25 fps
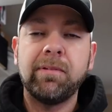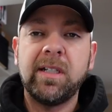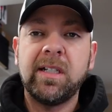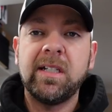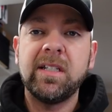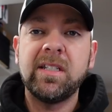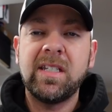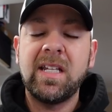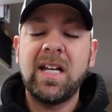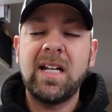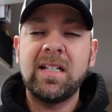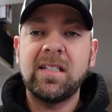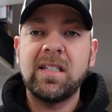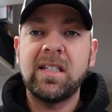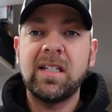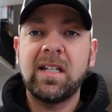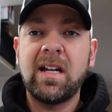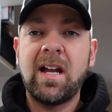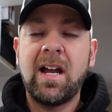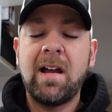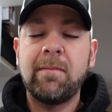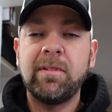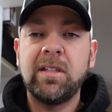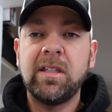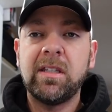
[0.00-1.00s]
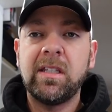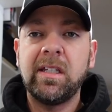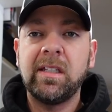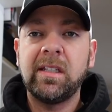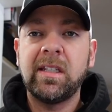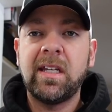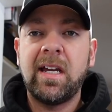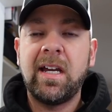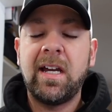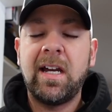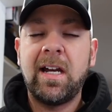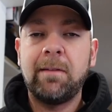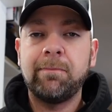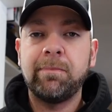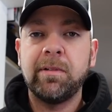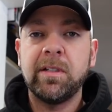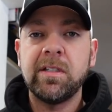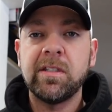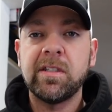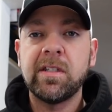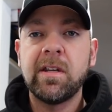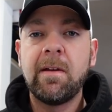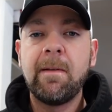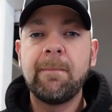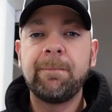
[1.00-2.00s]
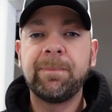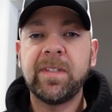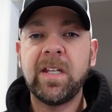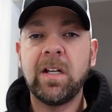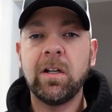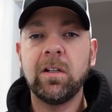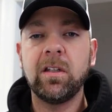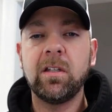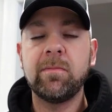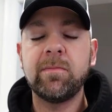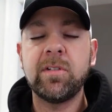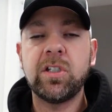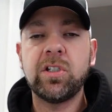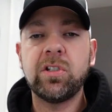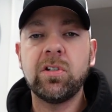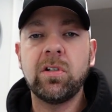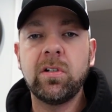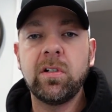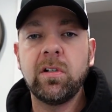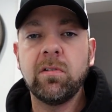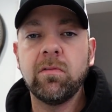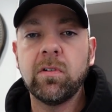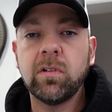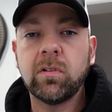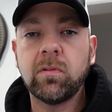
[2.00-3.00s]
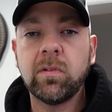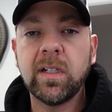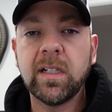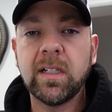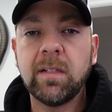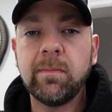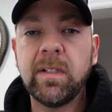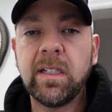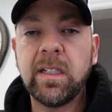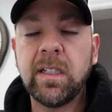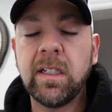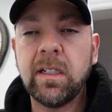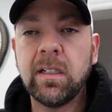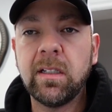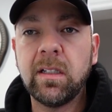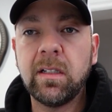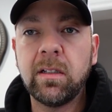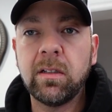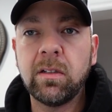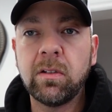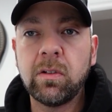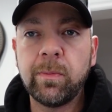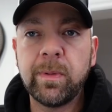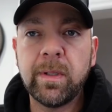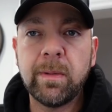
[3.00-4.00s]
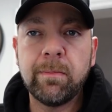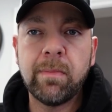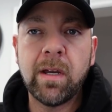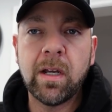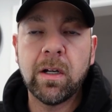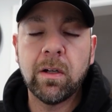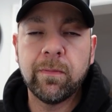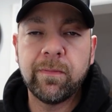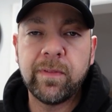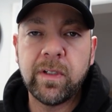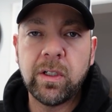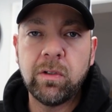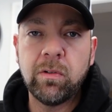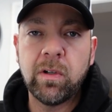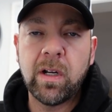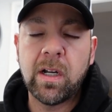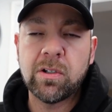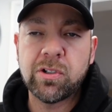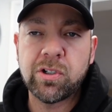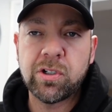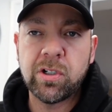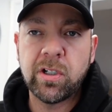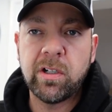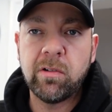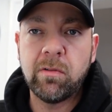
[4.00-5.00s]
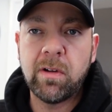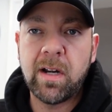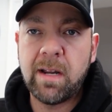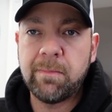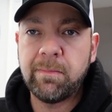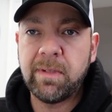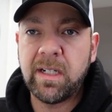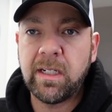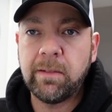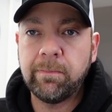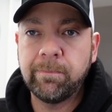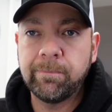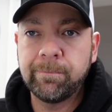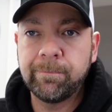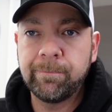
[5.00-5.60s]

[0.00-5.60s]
because that's the common thing that happens here let me show you real quick let me get a, a little bit better view and I'll show you what I mean